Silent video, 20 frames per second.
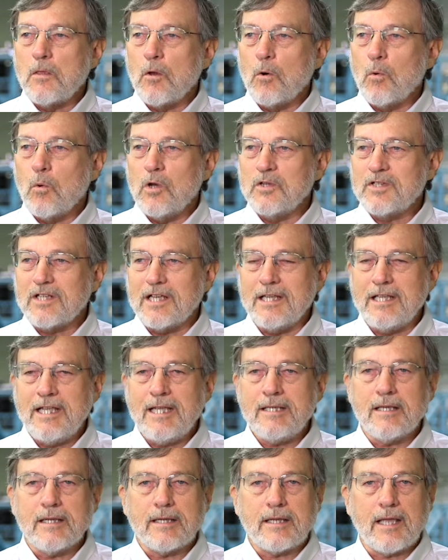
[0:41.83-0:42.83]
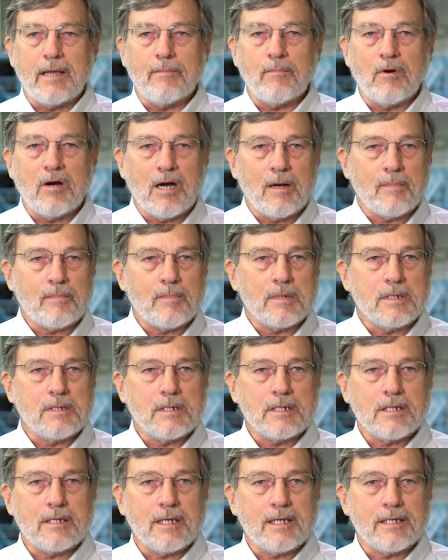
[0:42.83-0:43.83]
there was a need that came up
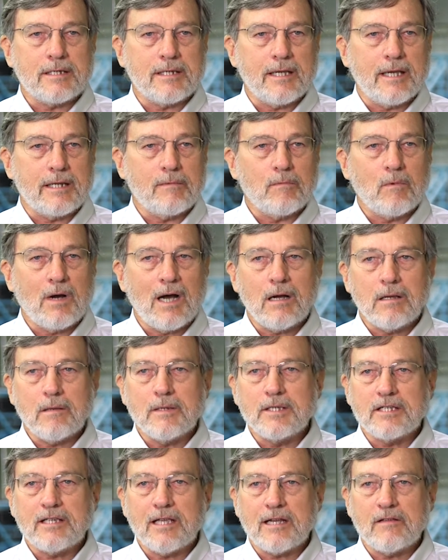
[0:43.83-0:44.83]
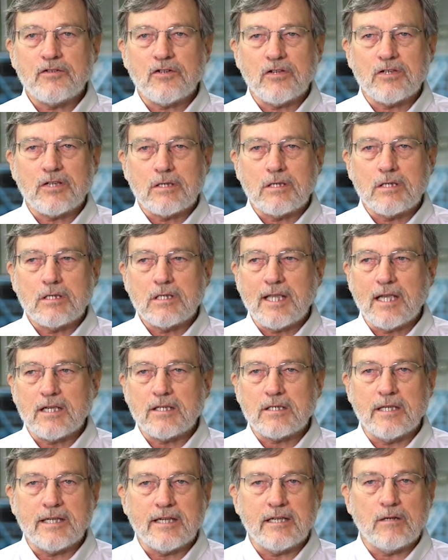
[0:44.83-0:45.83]
that said, well, instead of just
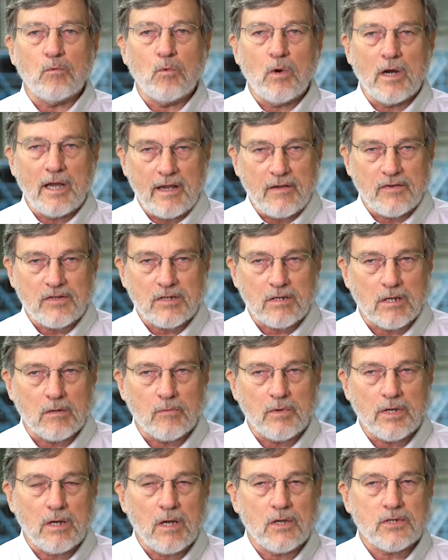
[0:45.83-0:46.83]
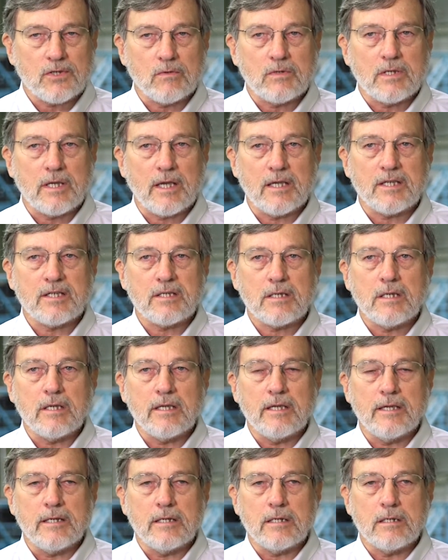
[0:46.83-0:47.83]
testing in waves, can we also test
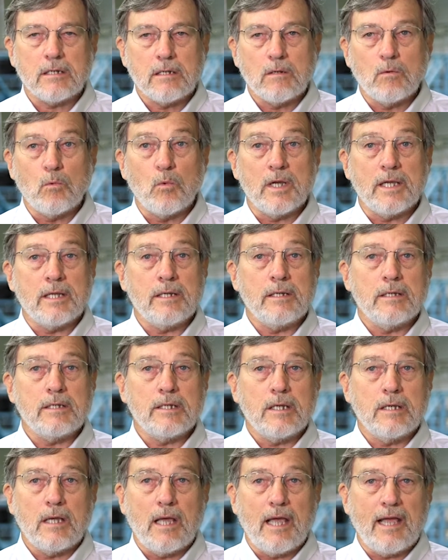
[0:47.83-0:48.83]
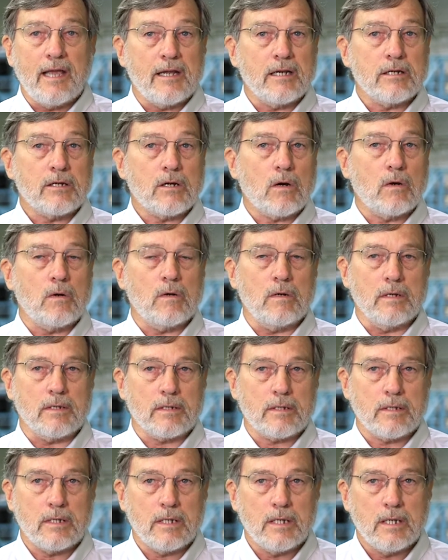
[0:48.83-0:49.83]
in wind and
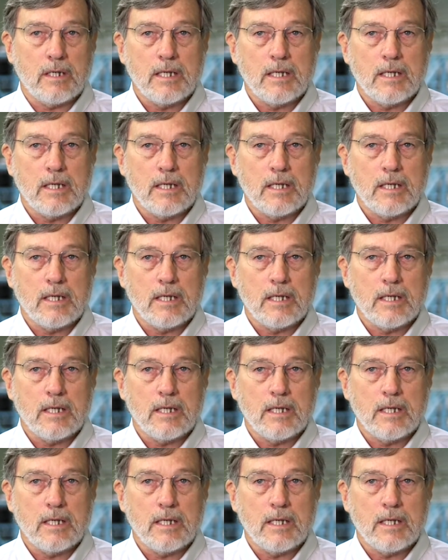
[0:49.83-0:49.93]
current?